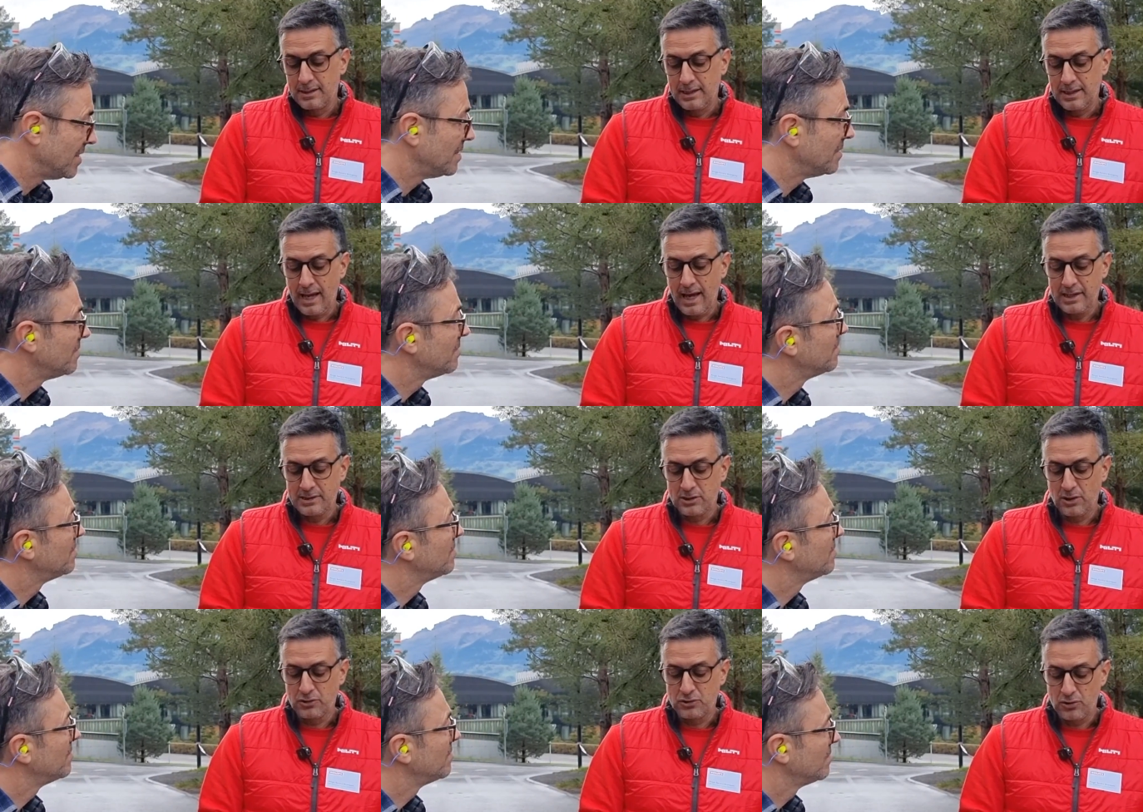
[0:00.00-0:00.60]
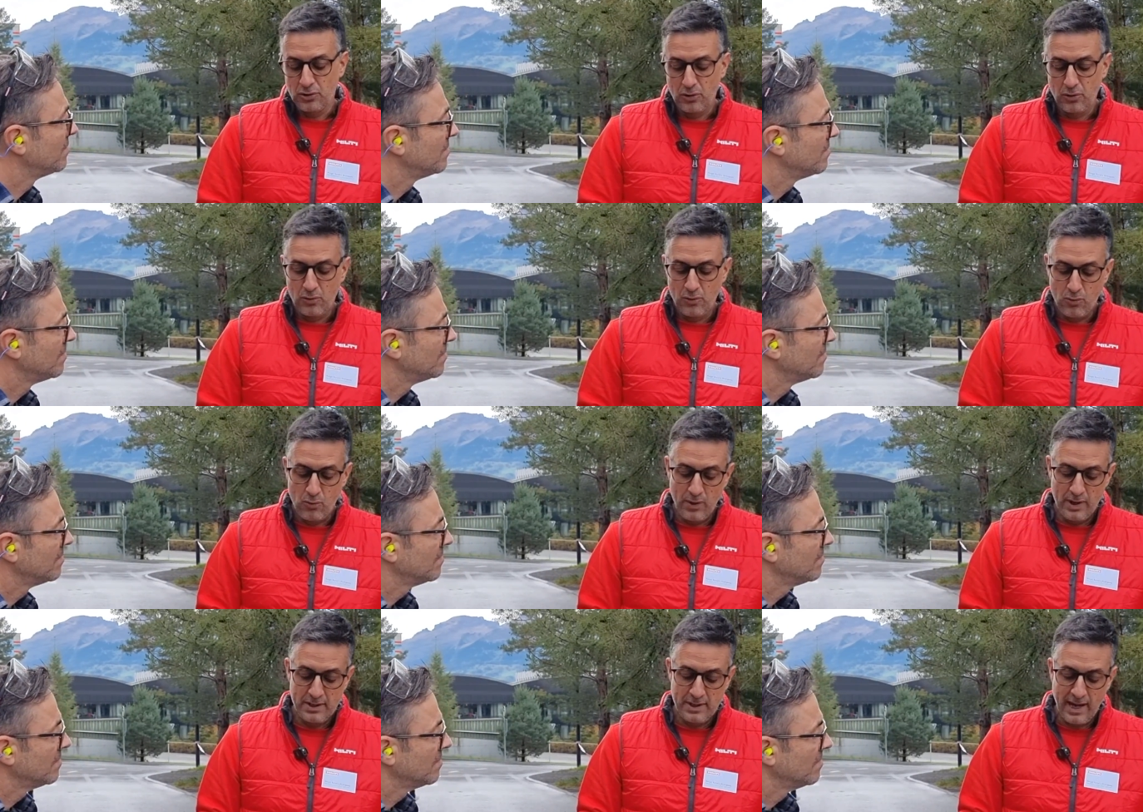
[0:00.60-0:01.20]
Speaker 1: it has also
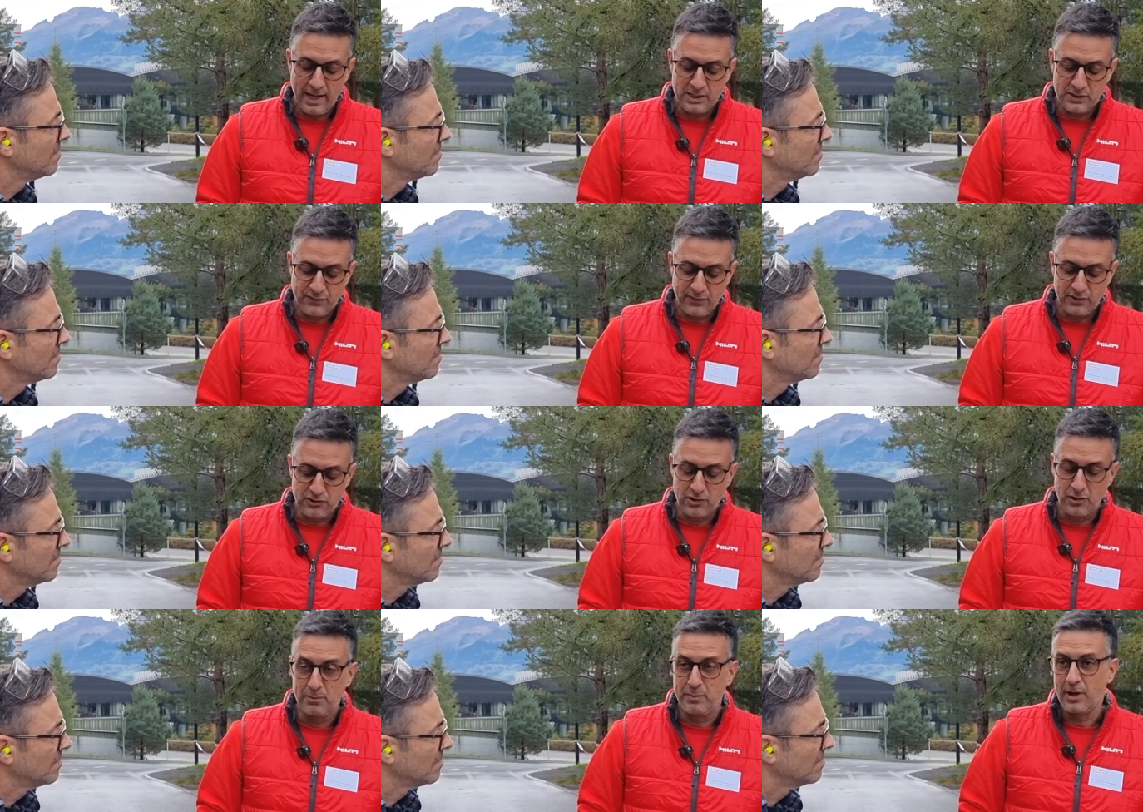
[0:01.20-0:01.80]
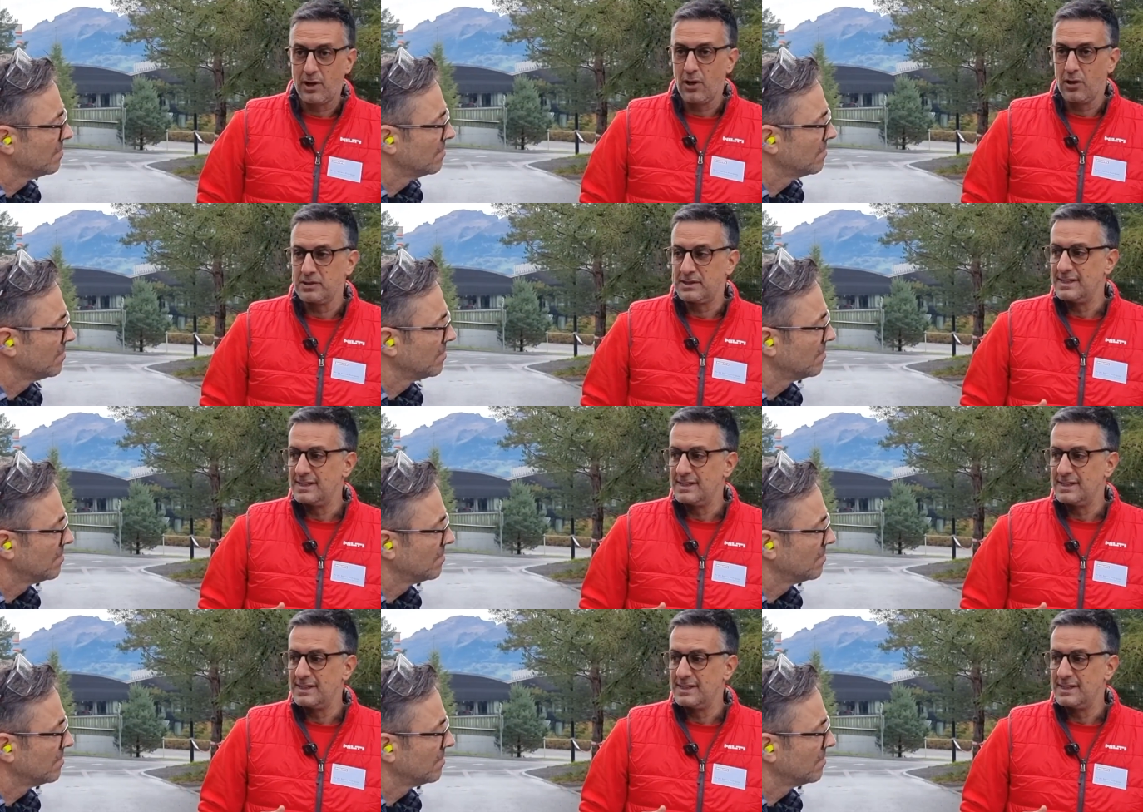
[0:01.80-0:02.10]
one nice feature because